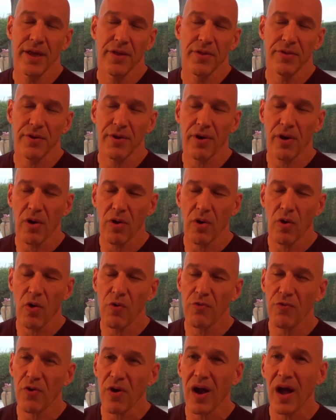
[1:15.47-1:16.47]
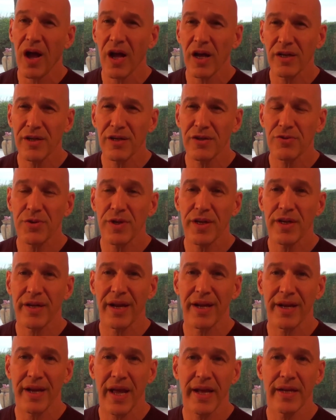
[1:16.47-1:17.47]
there are over
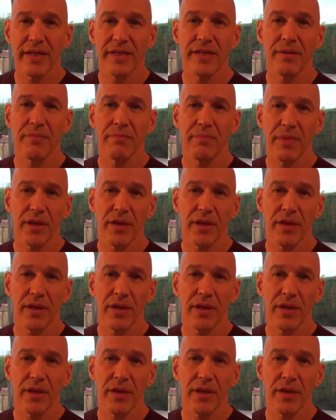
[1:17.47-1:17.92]
119